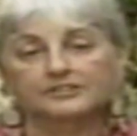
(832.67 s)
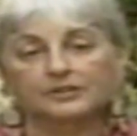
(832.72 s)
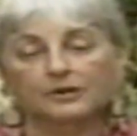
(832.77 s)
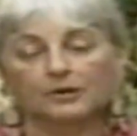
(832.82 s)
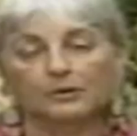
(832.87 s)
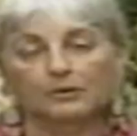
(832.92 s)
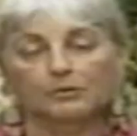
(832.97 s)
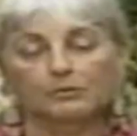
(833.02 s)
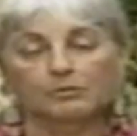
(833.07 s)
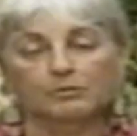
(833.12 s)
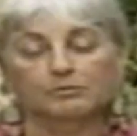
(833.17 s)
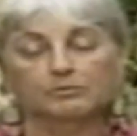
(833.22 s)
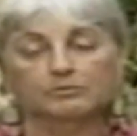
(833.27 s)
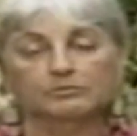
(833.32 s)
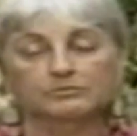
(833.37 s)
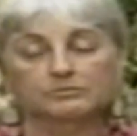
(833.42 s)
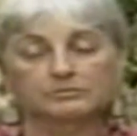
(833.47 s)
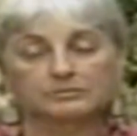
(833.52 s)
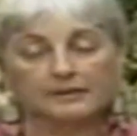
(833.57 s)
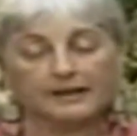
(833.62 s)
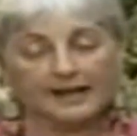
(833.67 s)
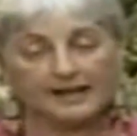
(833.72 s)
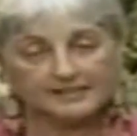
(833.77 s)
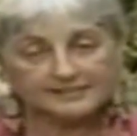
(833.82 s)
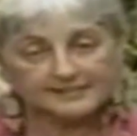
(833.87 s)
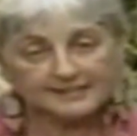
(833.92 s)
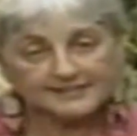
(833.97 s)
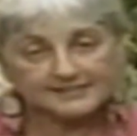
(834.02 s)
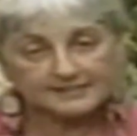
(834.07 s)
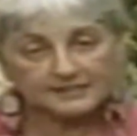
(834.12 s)
So,
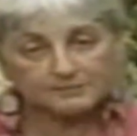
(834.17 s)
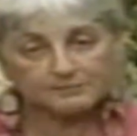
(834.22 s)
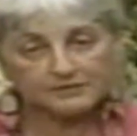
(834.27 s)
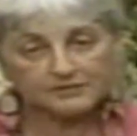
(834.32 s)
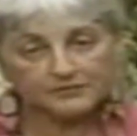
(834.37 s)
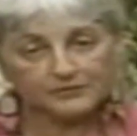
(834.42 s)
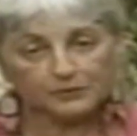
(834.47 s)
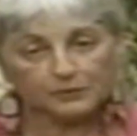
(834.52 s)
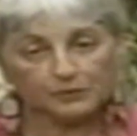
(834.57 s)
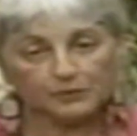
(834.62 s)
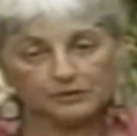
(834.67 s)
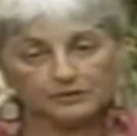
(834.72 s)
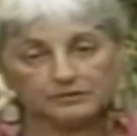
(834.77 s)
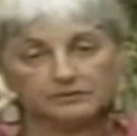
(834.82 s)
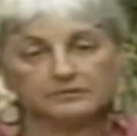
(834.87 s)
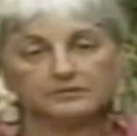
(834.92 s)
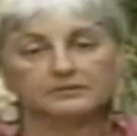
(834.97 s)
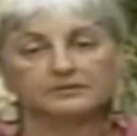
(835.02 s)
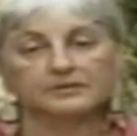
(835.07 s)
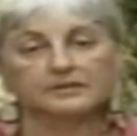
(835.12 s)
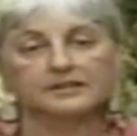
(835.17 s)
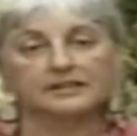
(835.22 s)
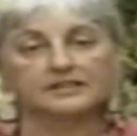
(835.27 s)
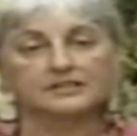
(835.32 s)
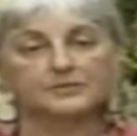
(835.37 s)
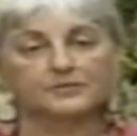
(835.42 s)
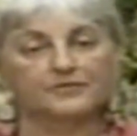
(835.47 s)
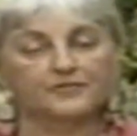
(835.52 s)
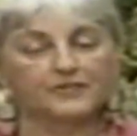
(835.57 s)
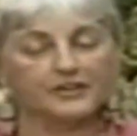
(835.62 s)
as I said before,
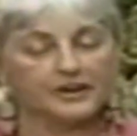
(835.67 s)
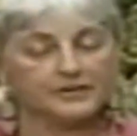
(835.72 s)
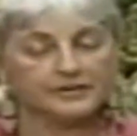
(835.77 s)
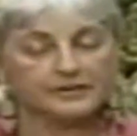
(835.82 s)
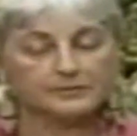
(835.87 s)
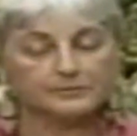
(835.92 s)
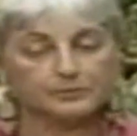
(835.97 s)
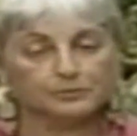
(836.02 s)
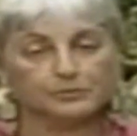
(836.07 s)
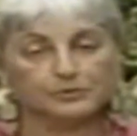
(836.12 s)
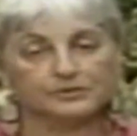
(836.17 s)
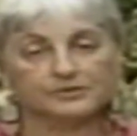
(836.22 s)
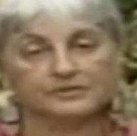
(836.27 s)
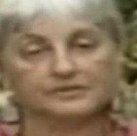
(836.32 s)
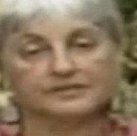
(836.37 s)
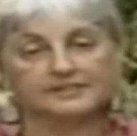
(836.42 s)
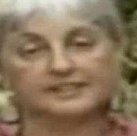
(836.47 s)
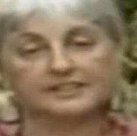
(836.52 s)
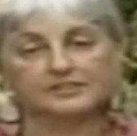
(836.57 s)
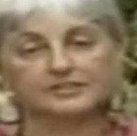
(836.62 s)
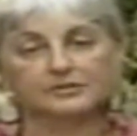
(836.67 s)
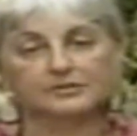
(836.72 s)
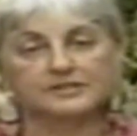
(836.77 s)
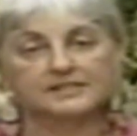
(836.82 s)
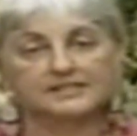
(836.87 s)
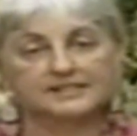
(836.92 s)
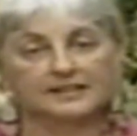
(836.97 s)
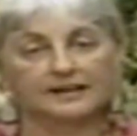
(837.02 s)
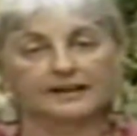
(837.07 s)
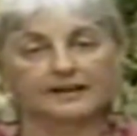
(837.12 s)
it's very important that you
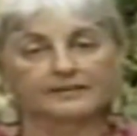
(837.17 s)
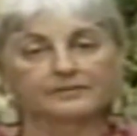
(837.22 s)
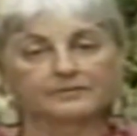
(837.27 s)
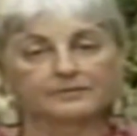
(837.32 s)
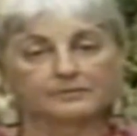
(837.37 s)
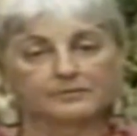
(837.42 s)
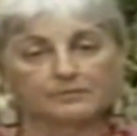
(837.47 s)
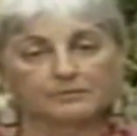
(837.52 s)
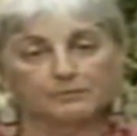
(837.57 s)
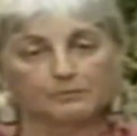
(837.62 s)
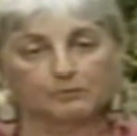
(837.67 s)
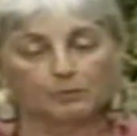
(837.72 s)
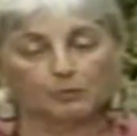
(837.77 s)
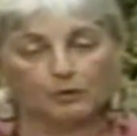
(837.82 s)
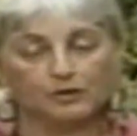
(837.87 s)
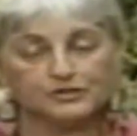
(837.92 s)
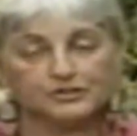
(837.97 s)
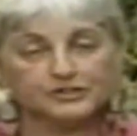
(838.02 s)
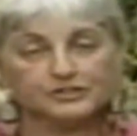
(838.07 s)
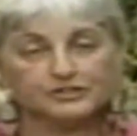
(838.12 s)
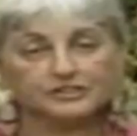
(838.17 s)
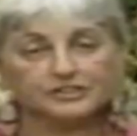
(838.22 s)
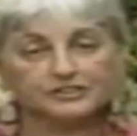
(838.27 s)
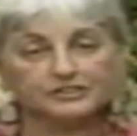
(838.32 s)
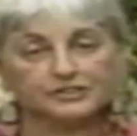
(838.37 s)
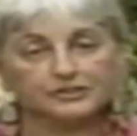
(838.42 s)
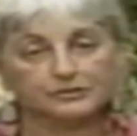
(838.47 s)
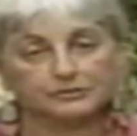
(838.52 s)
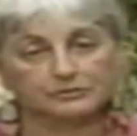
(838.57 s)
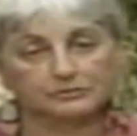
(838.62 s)
decide what you're going
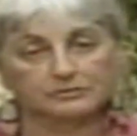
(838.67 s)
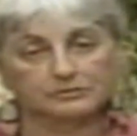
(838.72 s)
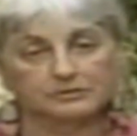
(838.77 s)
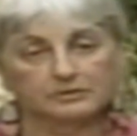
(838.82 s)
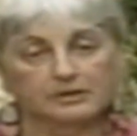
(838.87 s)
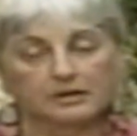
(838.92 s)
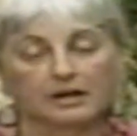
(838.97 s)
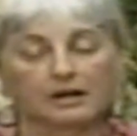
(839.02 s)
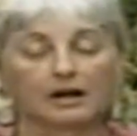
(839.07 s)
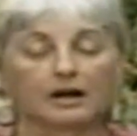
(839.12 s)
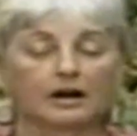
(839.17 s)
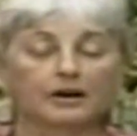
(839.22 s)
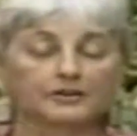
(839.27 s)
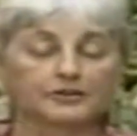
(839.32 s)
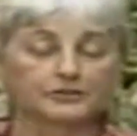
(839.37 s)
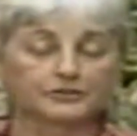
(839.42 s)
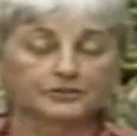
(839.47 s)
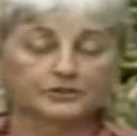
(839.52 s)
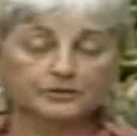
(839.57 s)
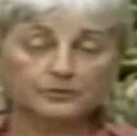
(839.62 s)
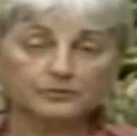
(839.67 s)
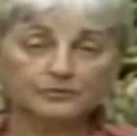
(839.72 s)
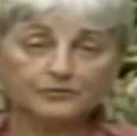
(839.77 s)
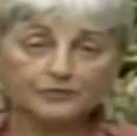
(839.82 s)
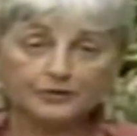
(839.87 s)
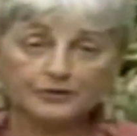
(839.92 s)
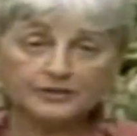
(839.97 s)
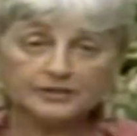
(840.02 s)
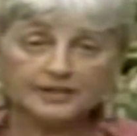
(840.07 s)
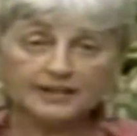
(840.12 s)
to do. Are you going to
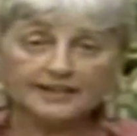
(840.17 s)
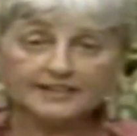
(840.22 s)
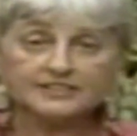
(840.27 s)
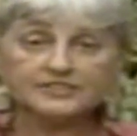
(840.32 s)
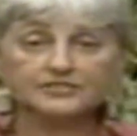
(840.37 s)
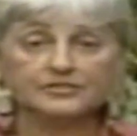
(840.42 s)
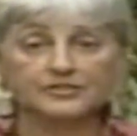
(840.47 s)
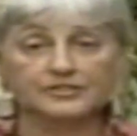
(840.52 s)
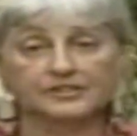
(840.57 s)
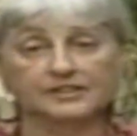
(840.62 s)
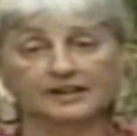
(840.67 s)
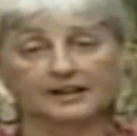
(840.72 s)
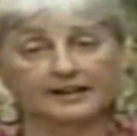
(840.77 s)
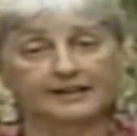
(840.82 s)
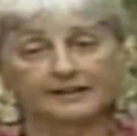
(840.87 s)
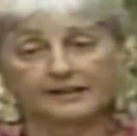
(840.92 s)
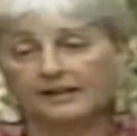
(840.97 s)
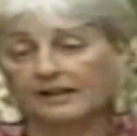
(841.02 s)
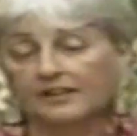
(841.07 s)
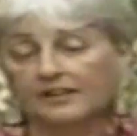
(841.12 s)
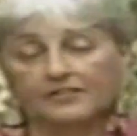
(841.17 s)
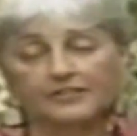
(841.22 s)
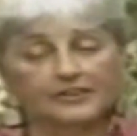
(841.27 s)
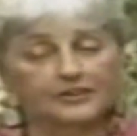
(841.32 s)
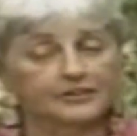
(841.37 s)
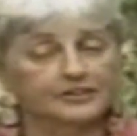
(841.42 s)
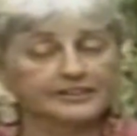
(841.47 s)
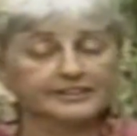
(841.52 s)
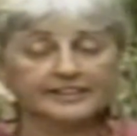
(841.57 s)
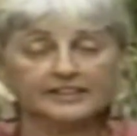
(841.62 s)
fertilize or not?
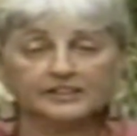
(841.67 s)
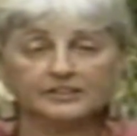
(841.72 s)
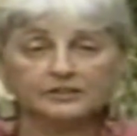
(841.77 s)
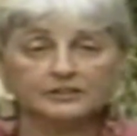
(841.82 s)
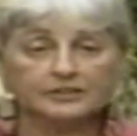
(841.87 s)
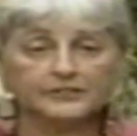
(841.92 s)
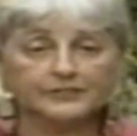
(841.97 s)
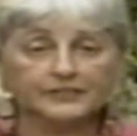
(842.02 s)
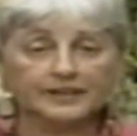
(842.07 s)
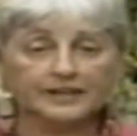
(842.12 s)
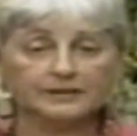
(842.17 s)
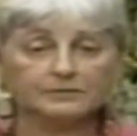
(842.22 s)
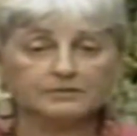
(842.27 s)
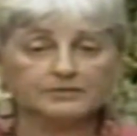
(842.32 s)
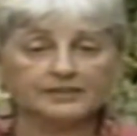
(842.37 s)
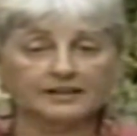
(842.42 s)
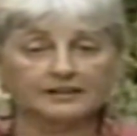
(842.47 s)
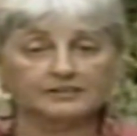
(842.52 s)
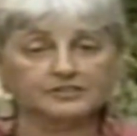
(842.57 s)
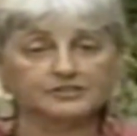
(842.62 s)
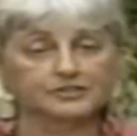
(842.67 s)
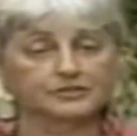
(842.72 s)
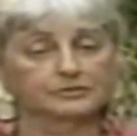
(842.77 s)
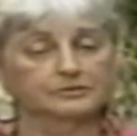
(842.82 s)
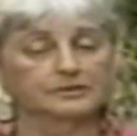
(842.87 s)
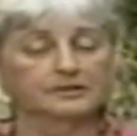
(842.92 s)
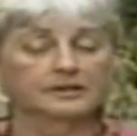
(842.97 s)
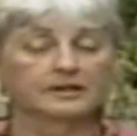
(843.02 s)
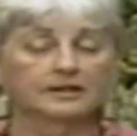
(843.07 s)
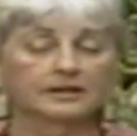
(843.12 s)
They're going to get along fine without
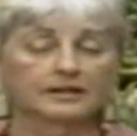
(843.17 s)
you.